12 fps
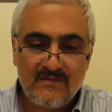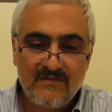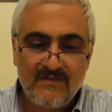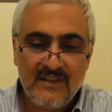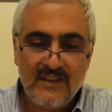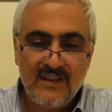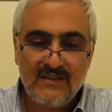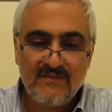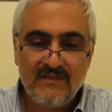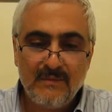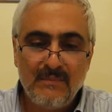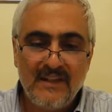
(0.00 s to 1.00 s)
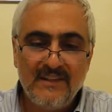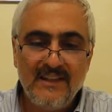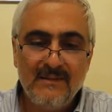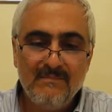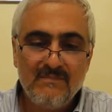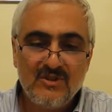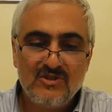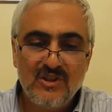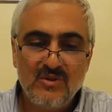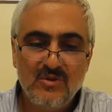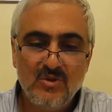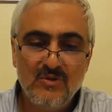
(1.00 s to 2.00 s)
V'manim
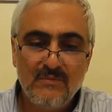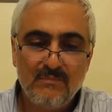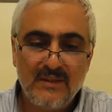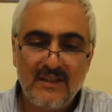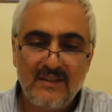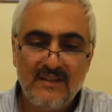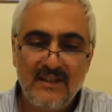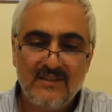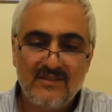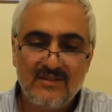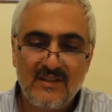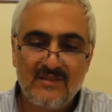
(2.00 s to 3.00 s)
shehu bechinat